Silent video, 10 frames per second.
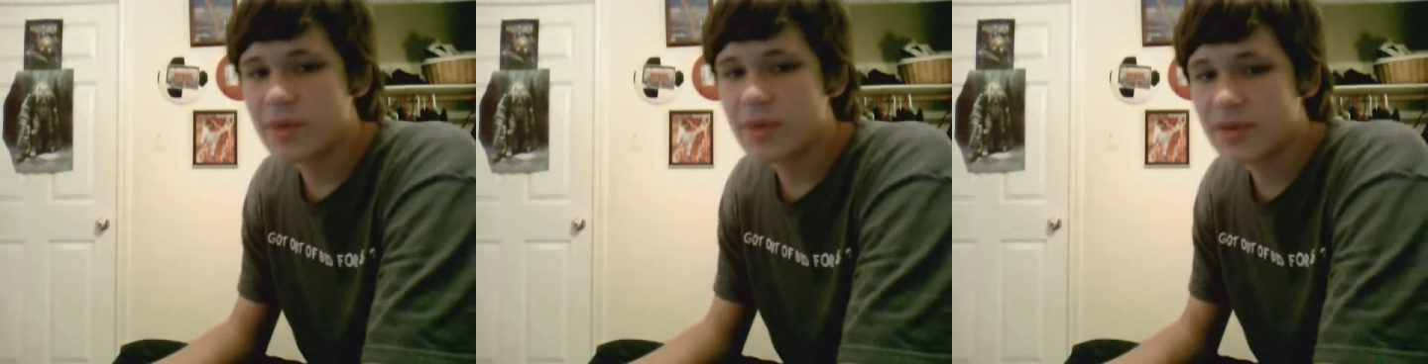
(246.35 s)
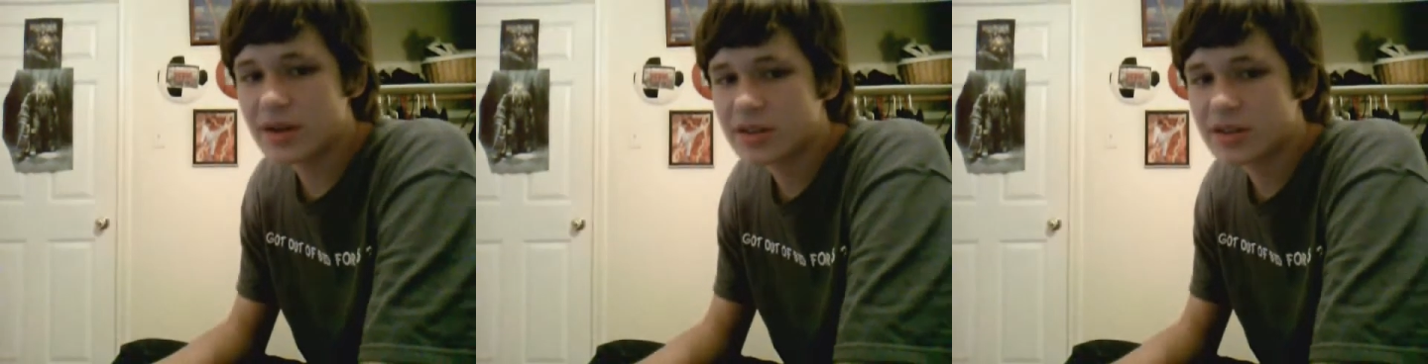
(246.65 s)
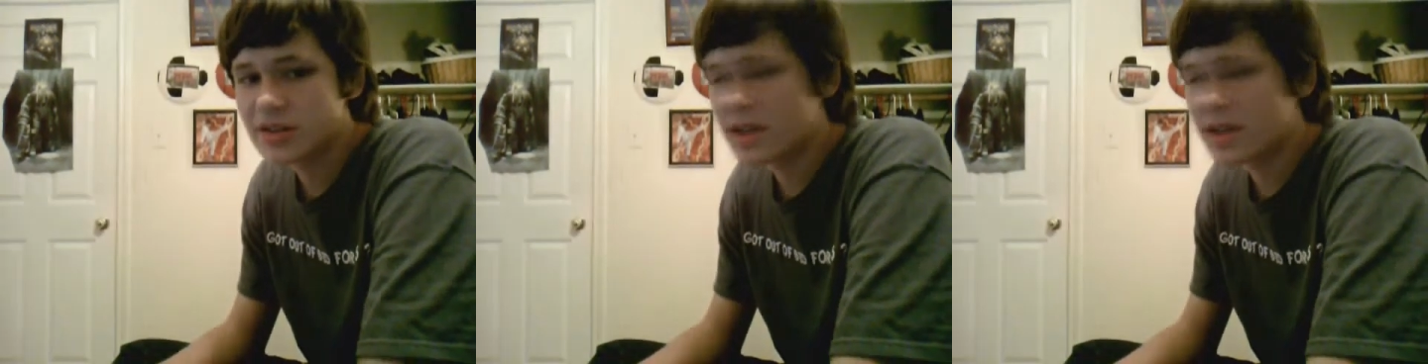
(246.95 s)
Probably not going
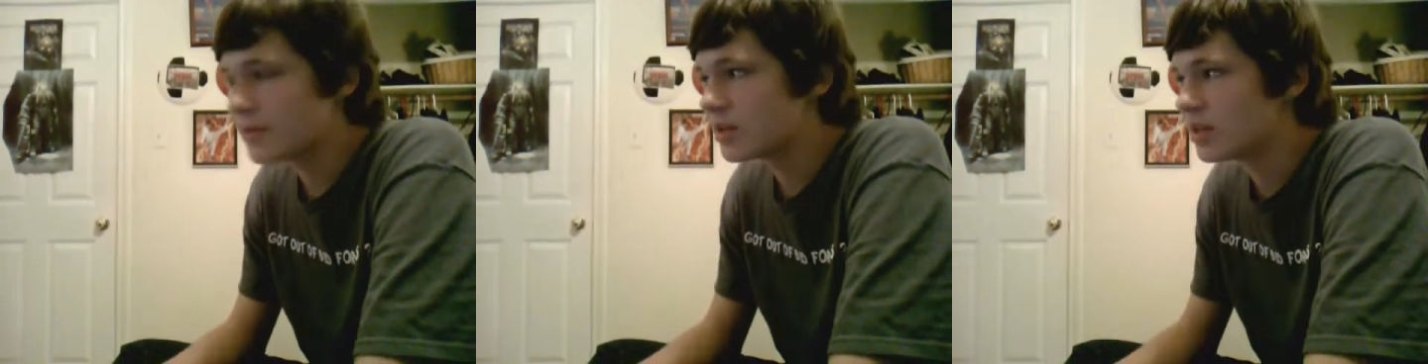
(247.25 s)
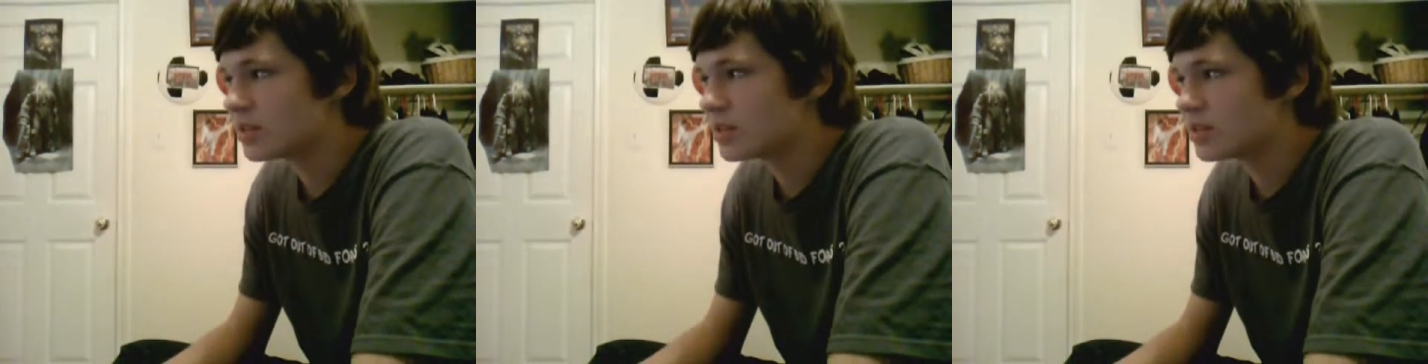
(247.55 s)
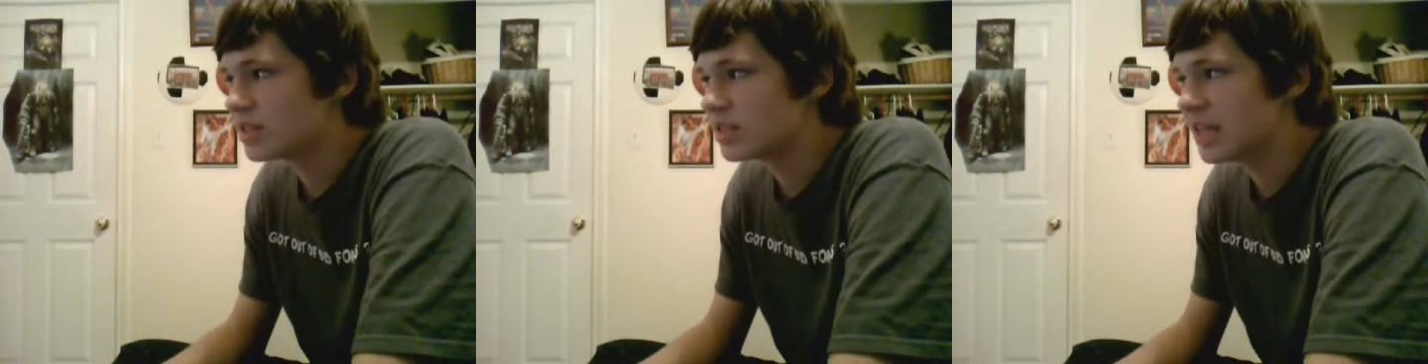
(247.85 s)
to do that because
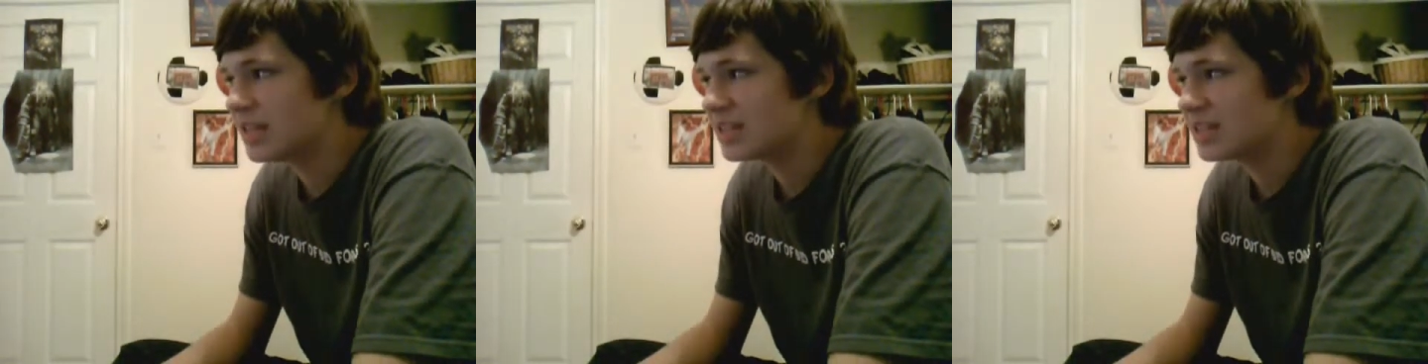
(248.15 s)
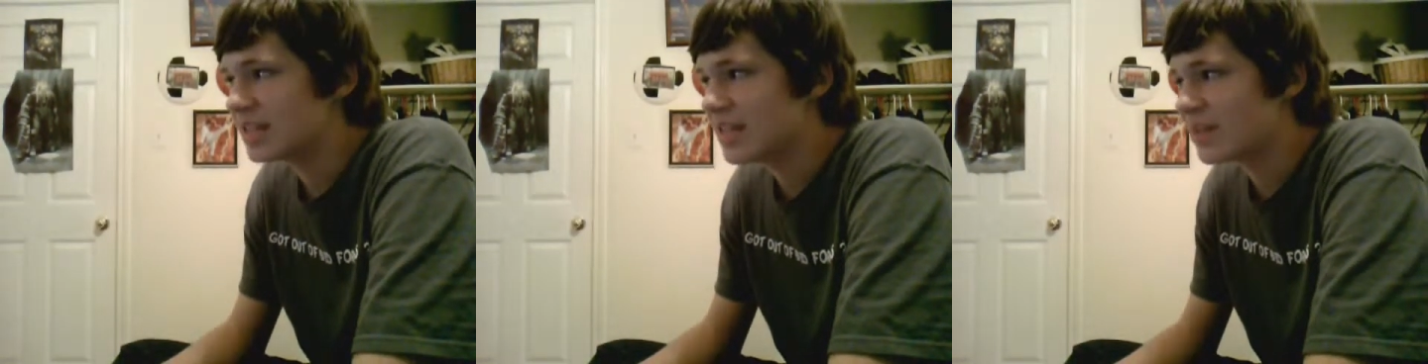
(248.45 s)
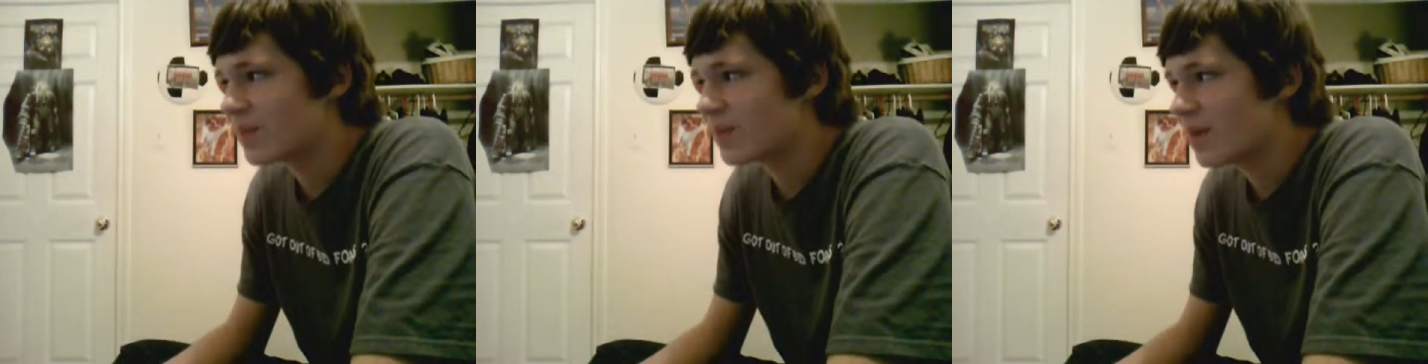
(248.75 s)
they said
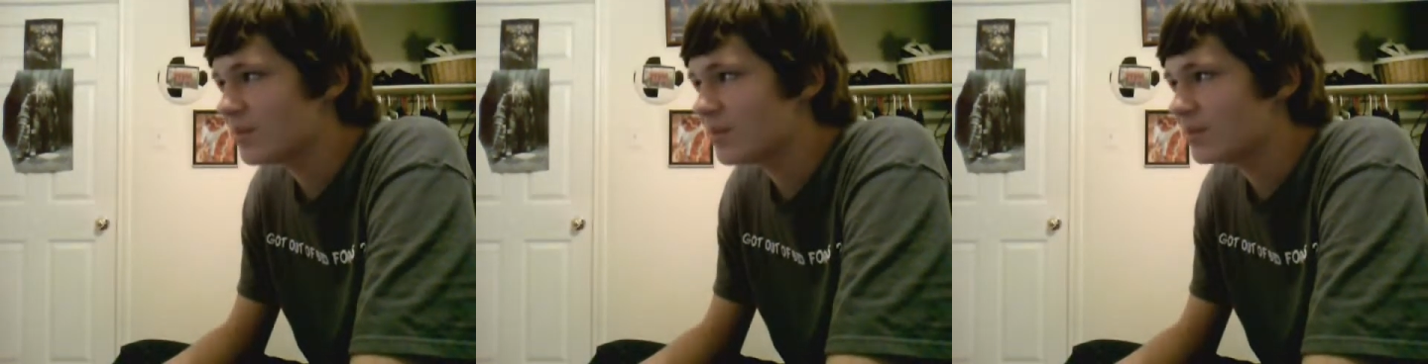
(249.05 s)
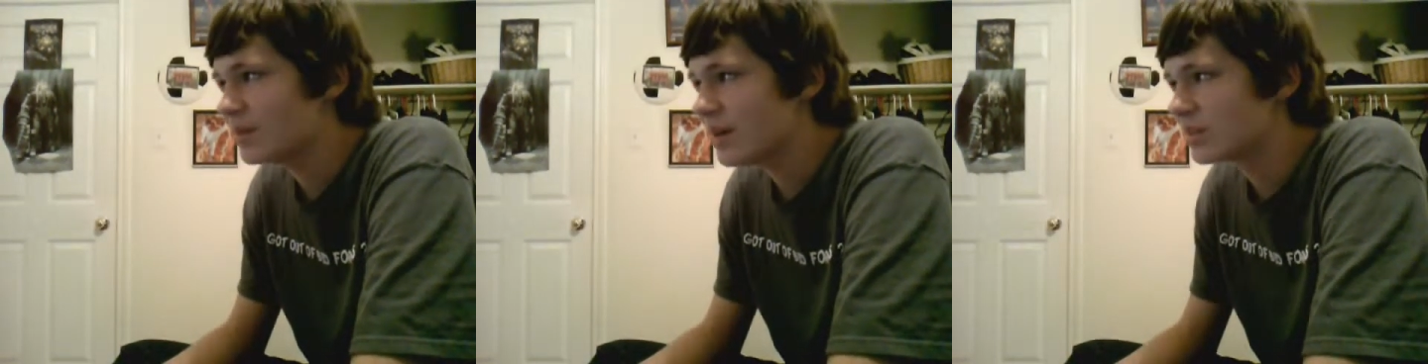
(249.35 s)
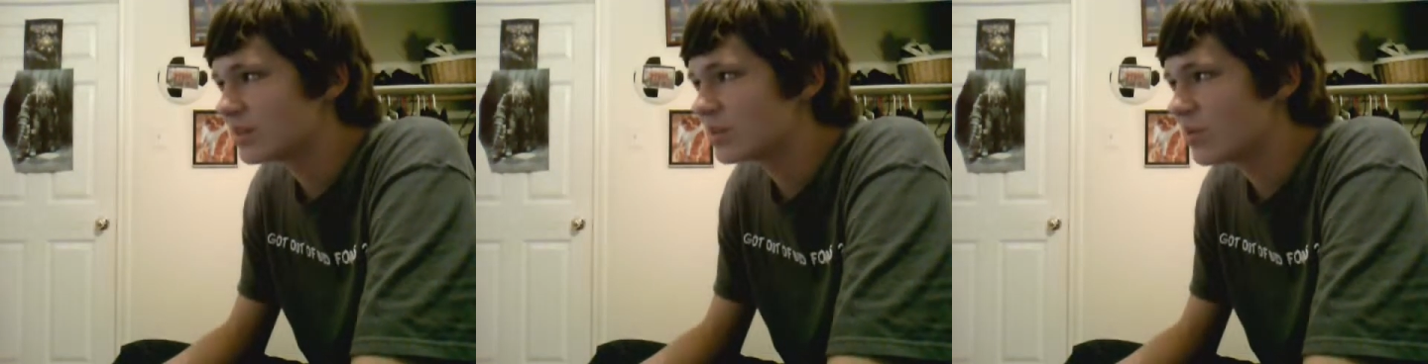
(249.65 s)
they're probably
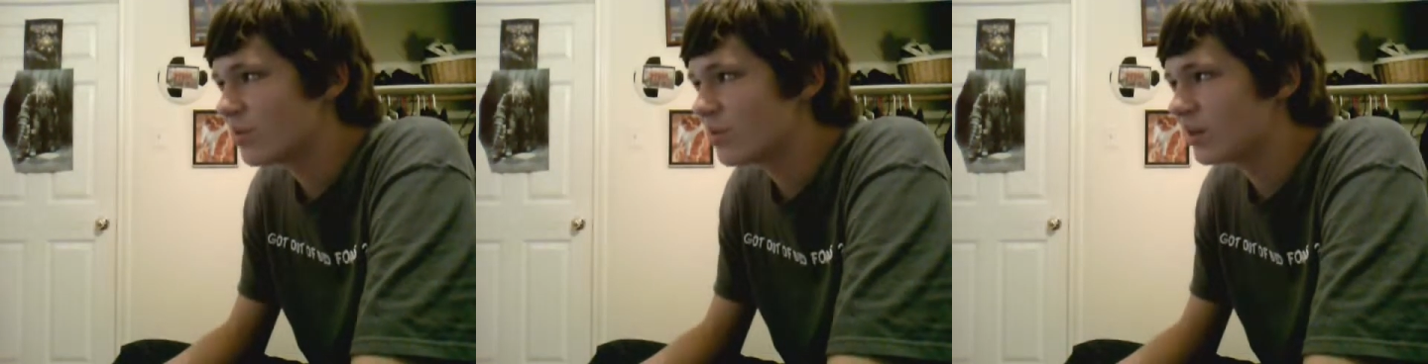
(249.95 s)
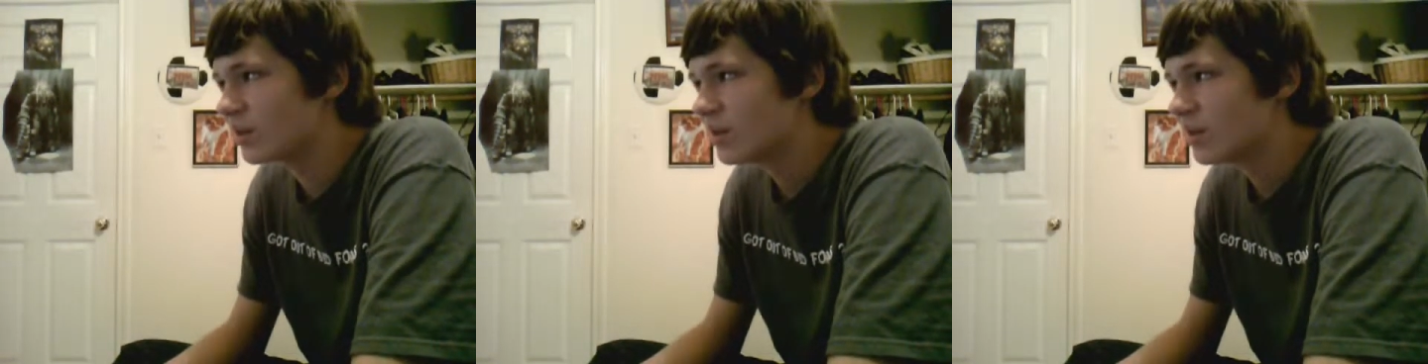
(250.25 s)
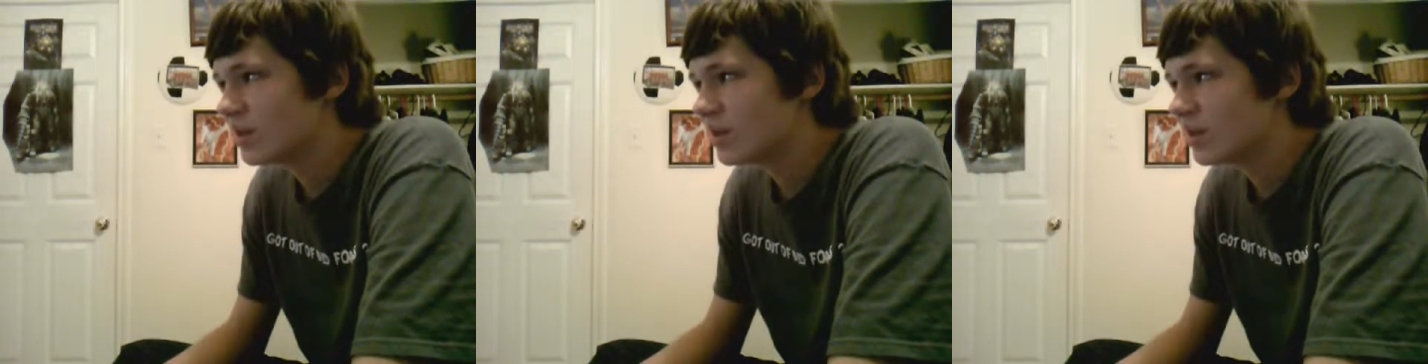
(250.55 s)
not going